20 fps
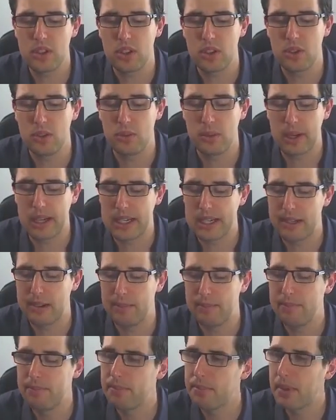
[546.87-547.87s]

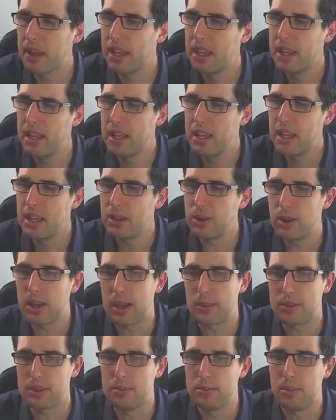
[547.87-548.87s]
So
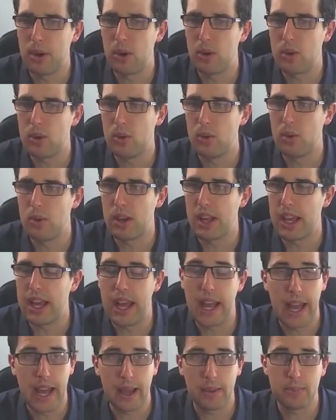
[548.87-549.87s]
look up some bulk order
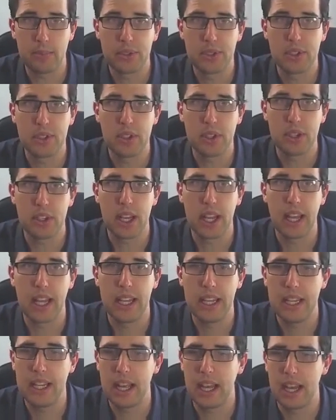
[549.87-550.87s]
apps,
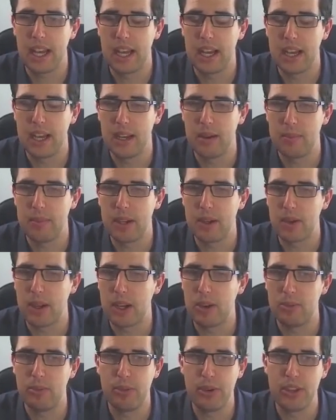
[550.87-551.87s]
okay? That'll
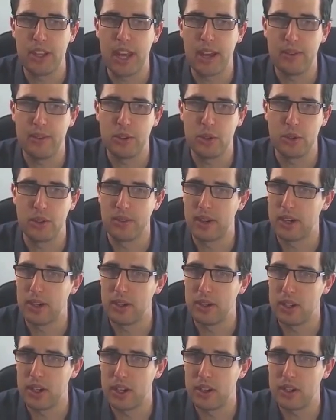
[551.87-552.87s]
help with your average order
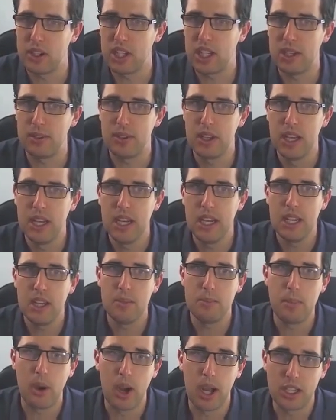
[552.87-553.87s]
value. You know, you give
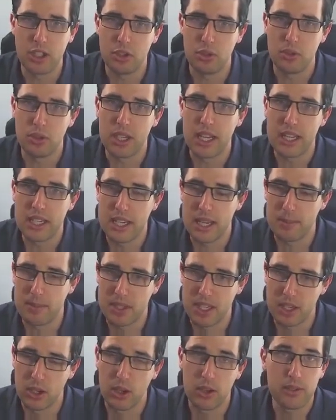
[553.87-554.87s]
buy 2 get
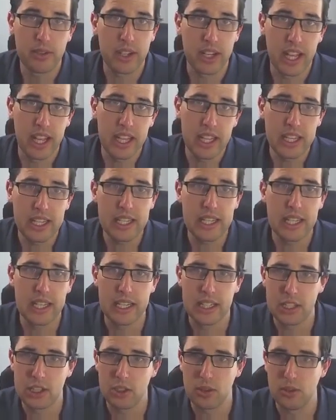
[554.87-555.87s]
10% off, okay?
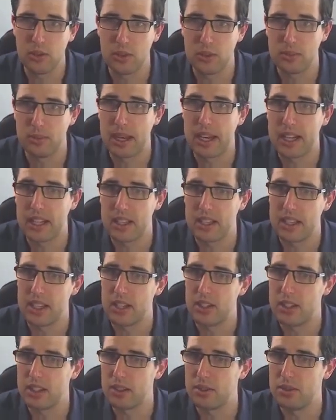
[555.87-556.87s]
And so automatically
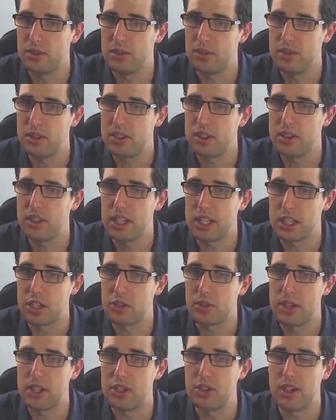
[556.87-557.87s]
that'll increase
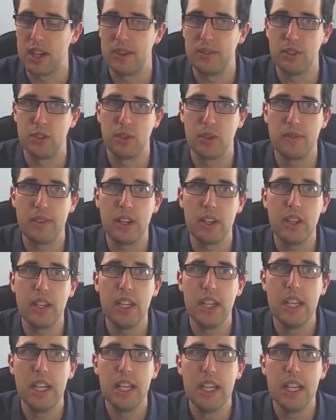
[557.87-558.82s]
your average order value.